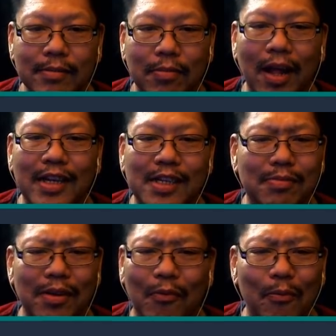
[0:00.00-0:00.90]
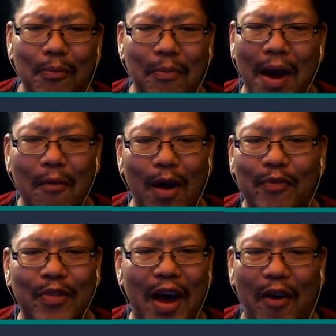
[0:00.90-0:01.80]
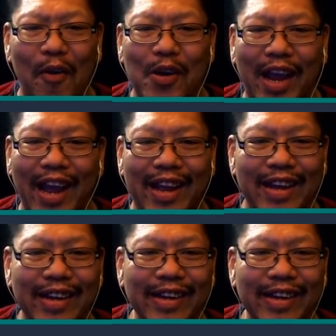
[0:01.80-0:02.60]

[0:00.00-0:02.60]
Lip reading: Blacksmith, my wife now. Okay.